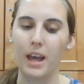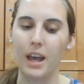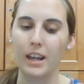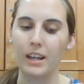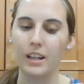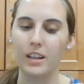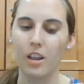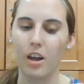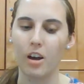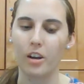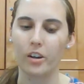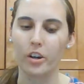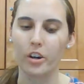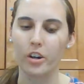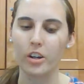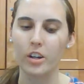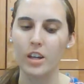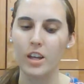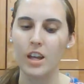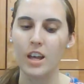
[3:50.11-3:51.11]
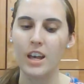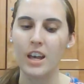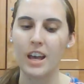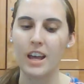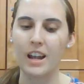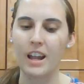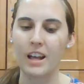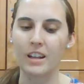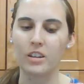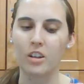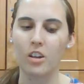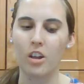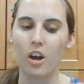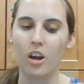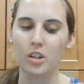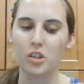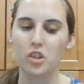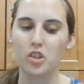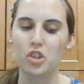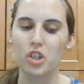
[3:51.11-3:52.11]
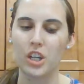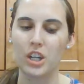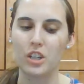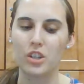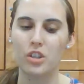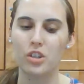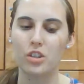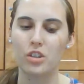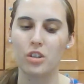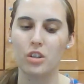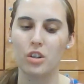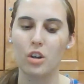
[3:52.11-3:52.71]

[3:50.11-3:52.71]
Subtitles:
any longer and had the locks changed.